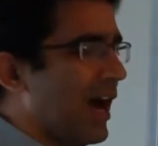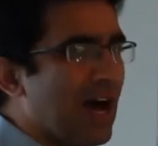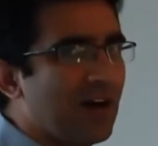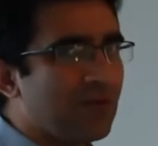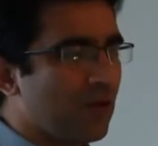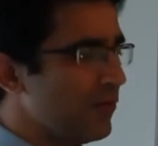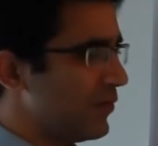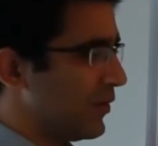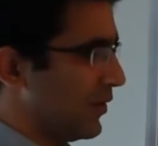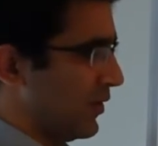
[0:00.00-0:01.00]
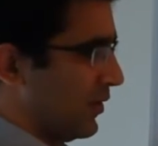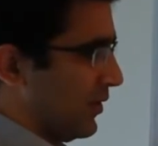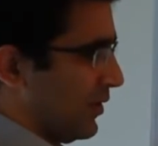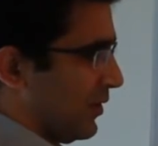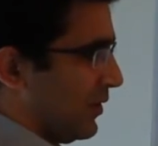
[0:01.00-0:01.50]
half of
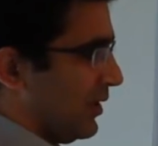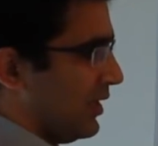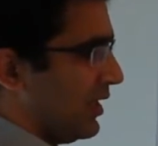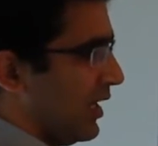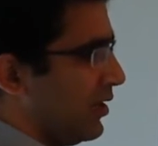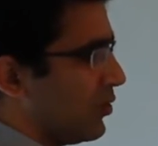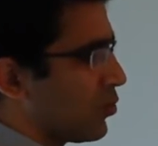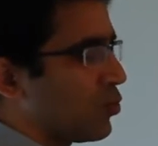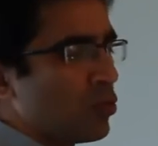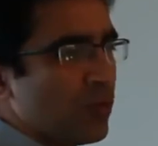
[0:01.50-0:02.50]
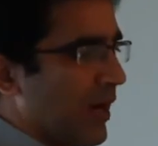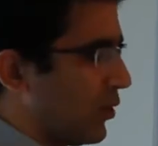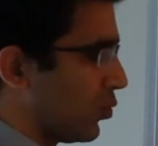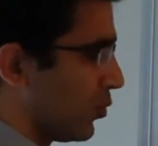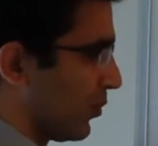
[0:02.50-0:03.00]
10 root 2 by
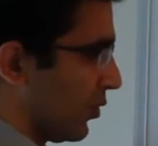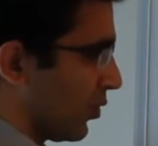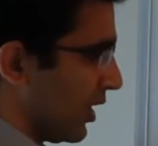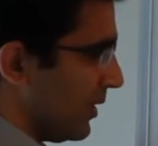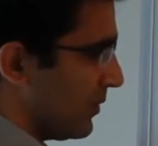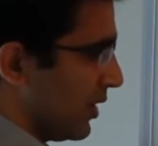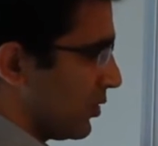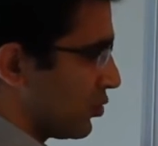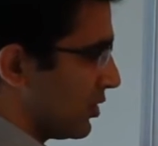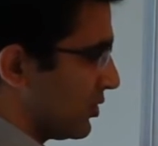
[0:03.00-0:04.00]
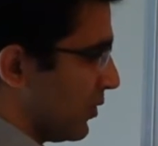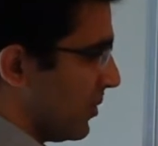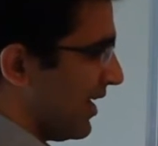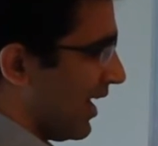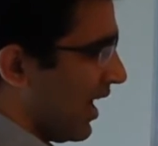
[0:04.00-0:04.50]
2. Okay, so this will
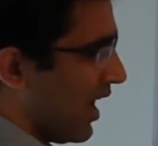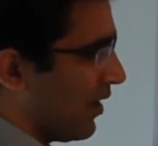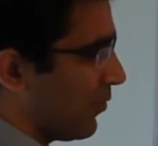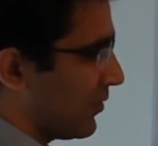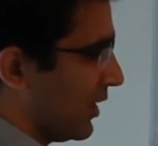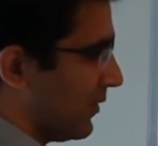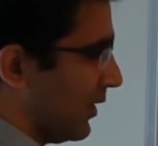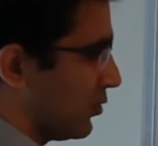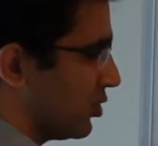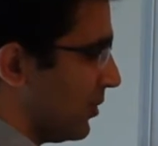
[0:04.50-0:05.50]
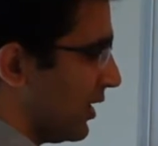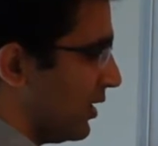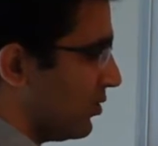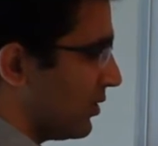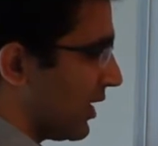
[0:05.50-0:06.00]
be half of that value.
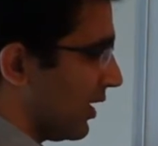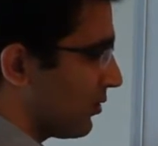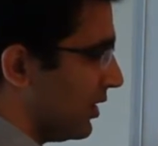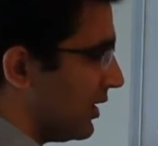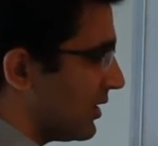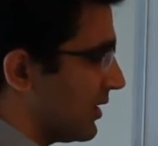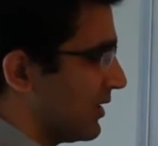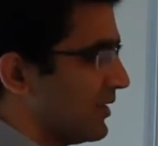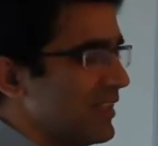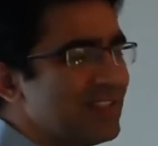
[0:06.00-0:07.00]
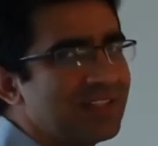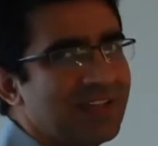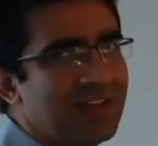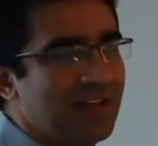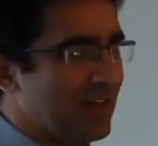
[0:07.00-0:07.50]
Similarly you will calculate this
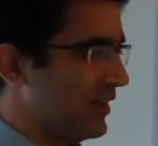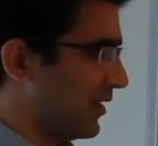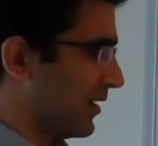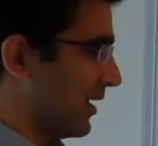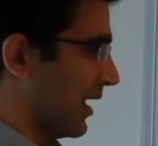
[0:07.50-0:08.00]
internal